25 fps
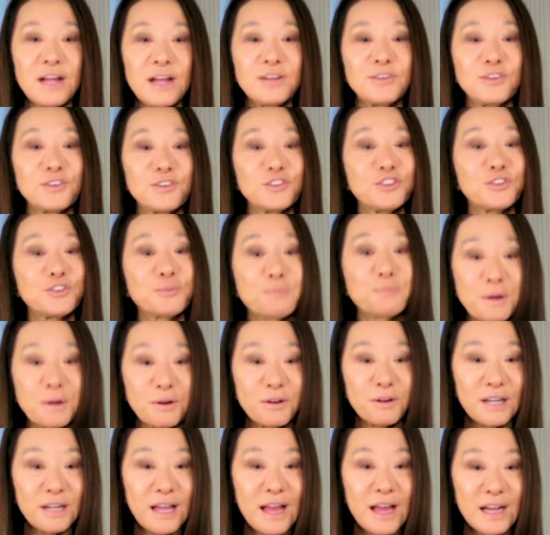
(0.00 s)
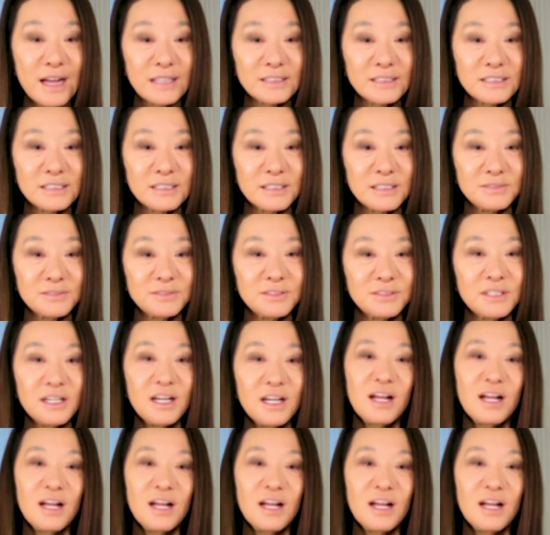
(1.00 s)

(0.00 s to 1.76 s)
and your spirit active,